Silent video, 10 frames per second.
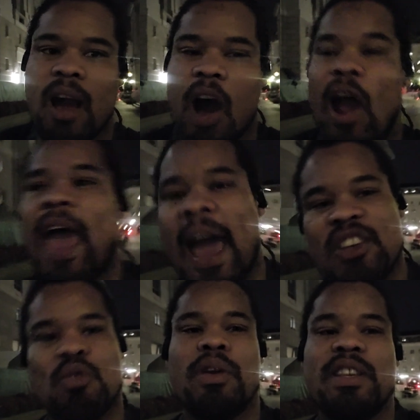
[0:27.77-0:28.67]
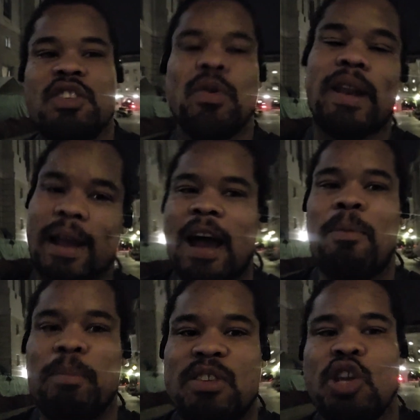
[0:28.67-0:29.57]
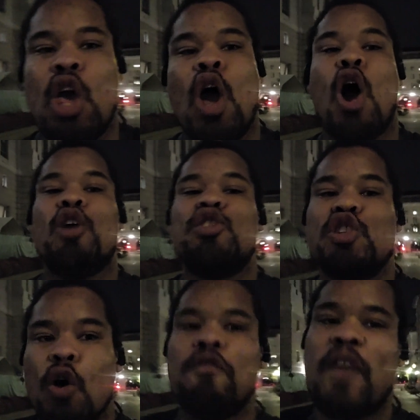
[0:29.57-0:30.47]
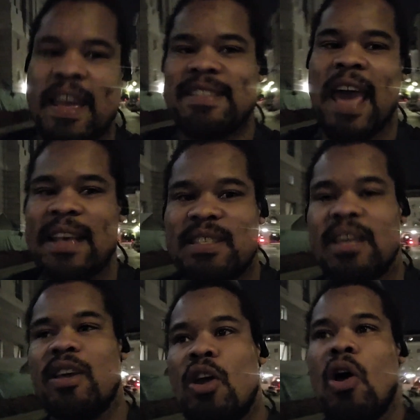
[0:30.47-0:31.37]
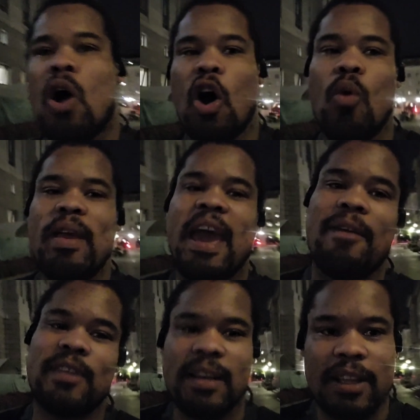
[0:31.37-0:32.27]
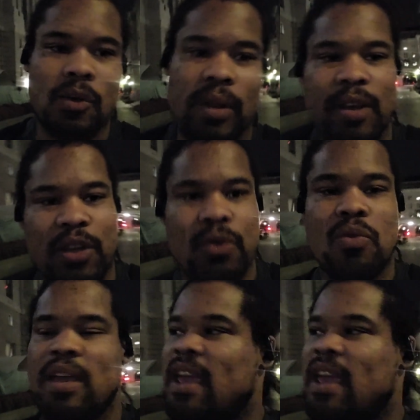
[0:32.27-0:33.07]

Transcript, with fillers: our actual history and accomplishments are so fantastic. All we have to literally do